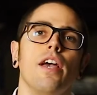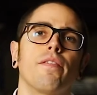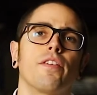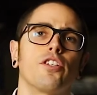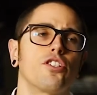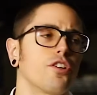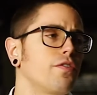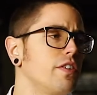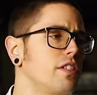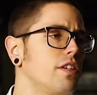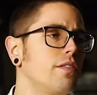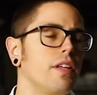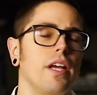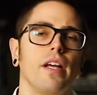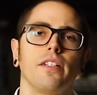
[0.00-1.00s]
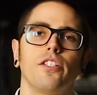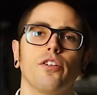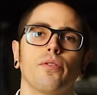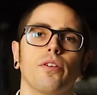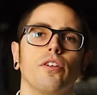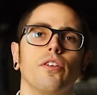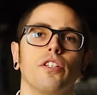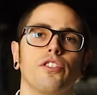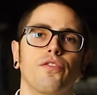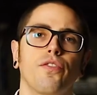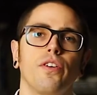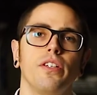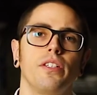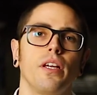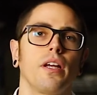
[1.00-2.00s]
If the surface of the Anti-Griddle is
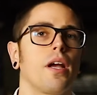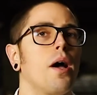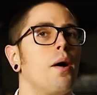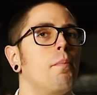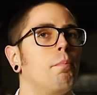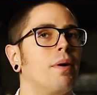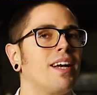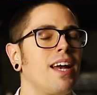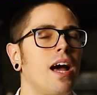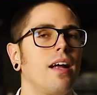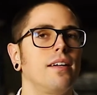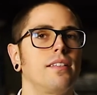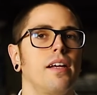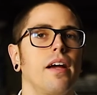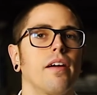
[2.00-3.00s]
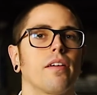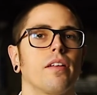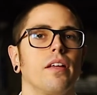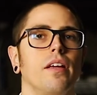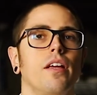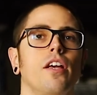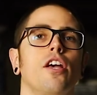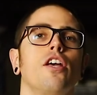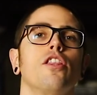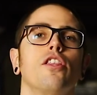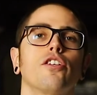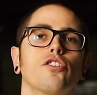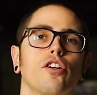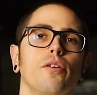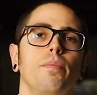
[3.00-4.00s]
freezing, but not entirely,
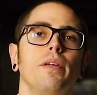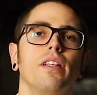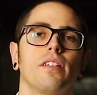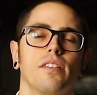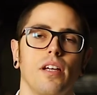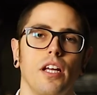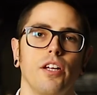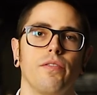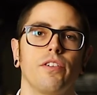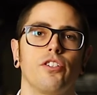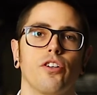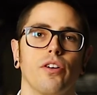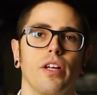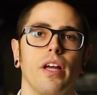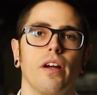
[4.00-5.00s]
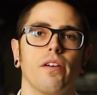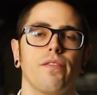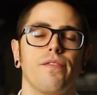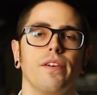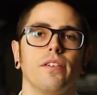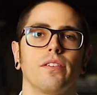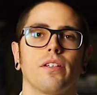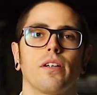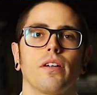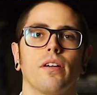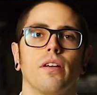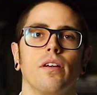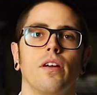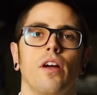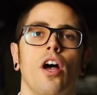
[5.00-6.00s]
this could be the sign of a dirty air filter.
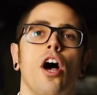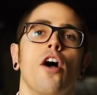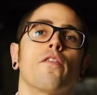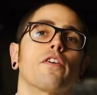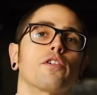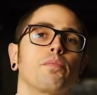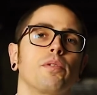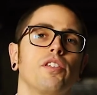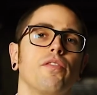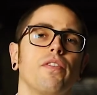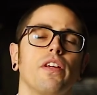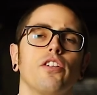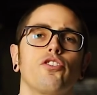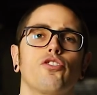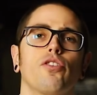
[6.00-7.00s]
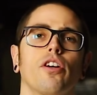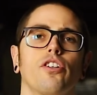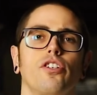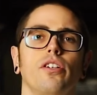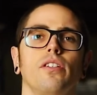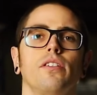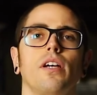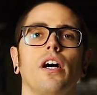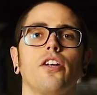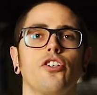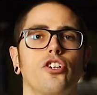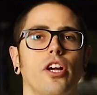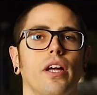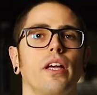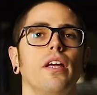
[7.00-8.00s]
For specific instructions on
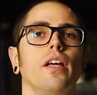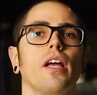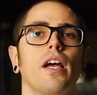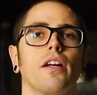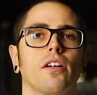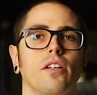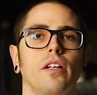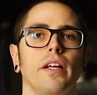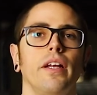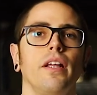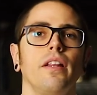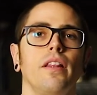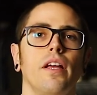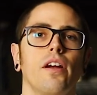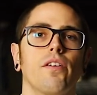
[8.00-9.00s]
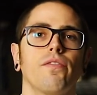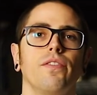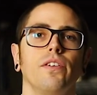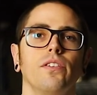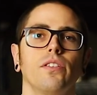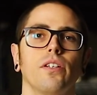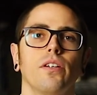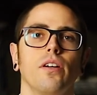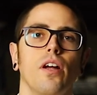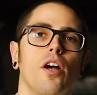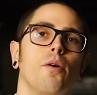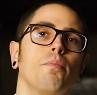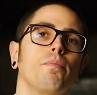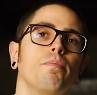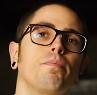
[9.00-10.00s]
checking and cleaning the air filter,
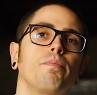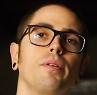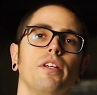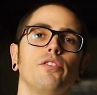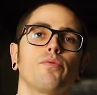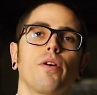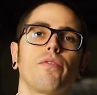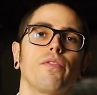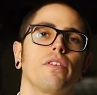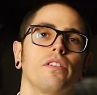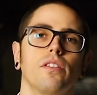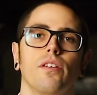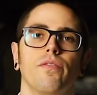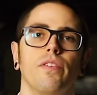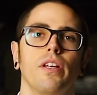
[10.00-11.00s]
please reference the